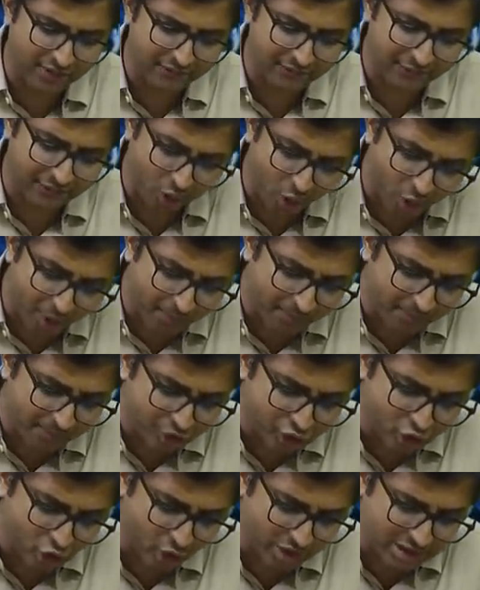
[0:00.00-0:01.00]
from
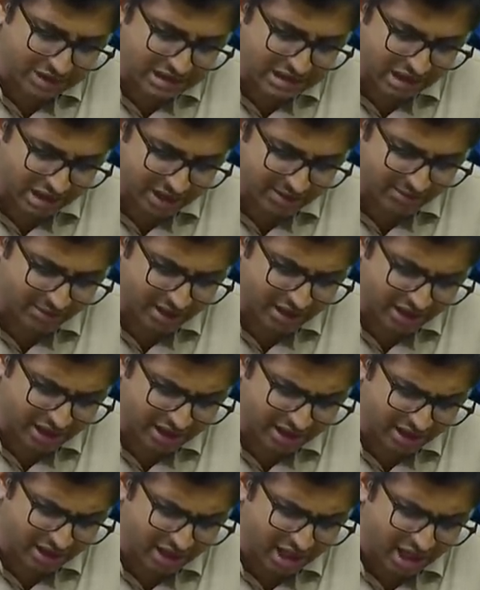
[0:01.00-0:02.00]
your study
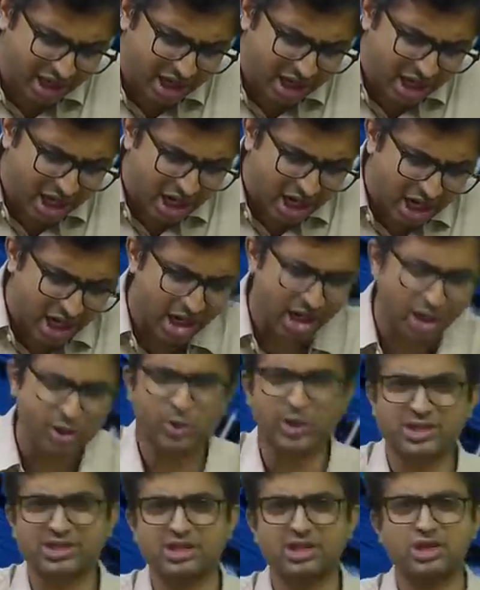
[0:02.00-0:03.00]
material,
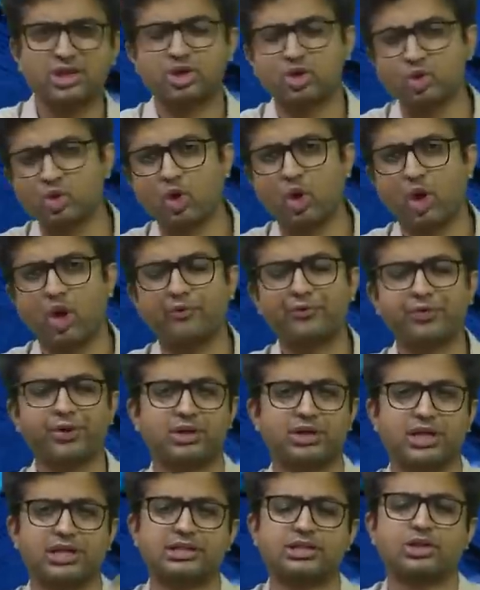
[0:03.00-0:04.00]
question 2 of your
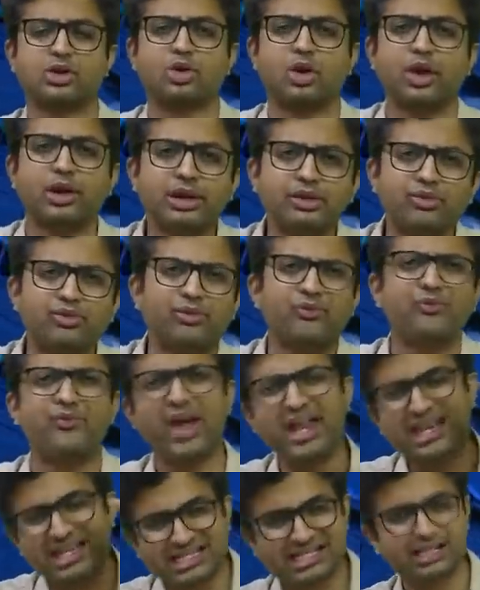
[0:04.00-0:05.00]
test your knowledge,
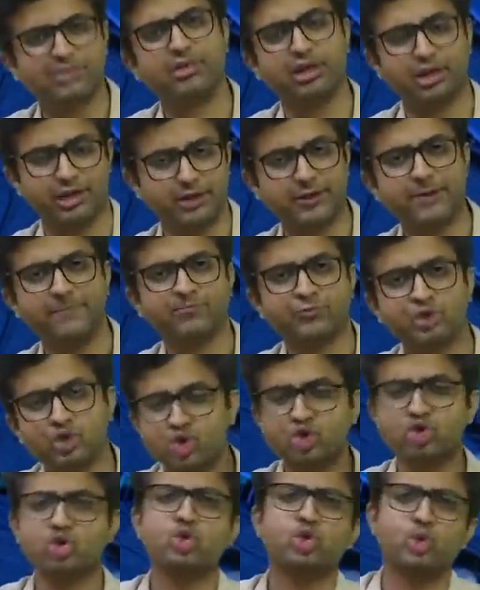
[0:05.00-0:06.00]
very similar to
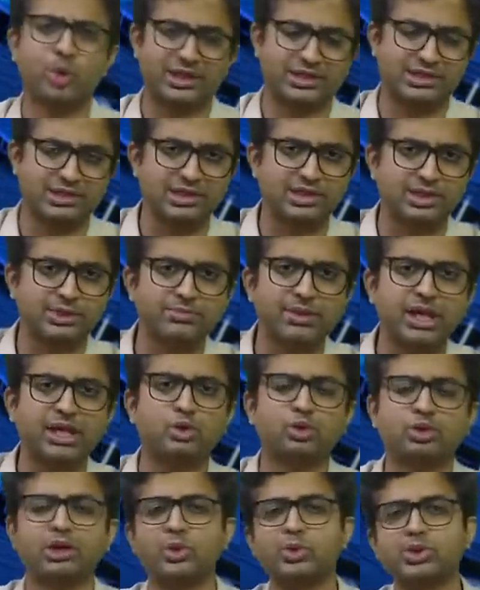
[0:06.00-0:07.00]
2 questions, May
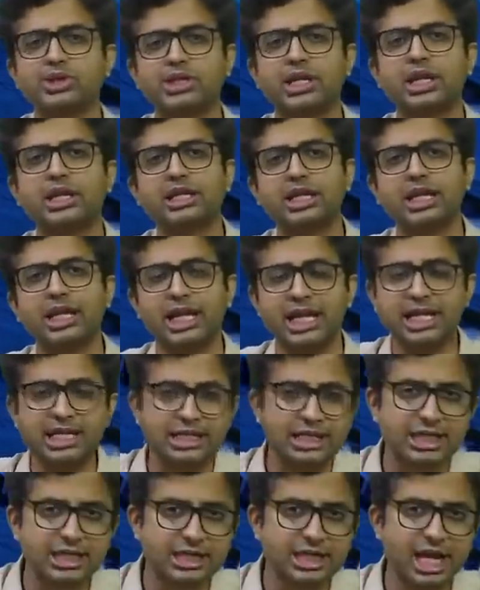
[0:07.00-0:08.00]

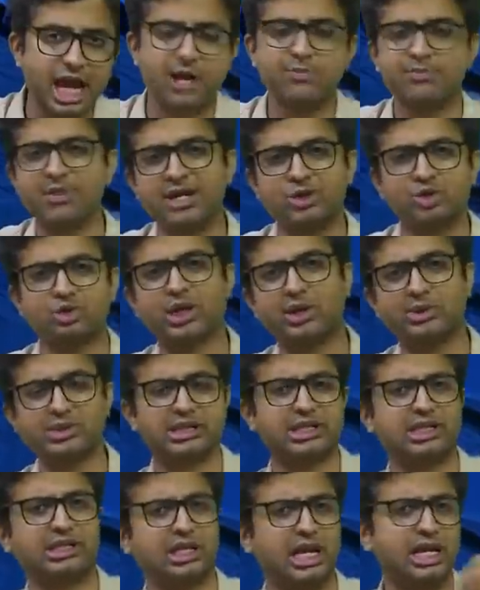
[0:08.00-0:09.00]
2018 and May
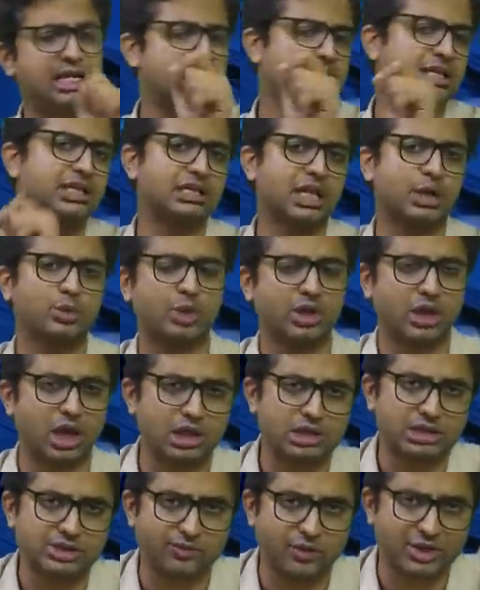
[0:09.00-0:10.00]
2019, that were
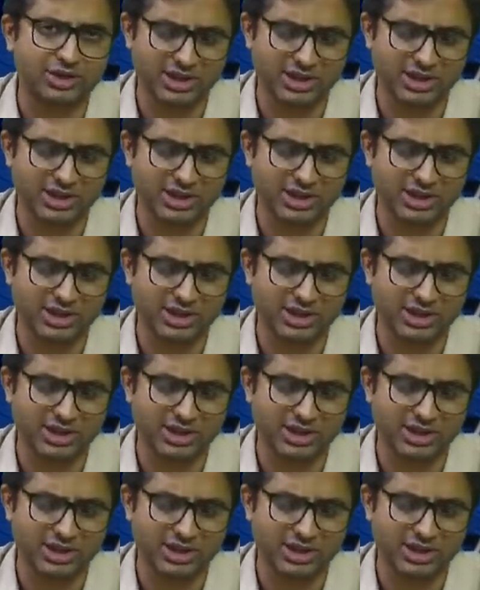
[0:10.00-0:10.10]
asked for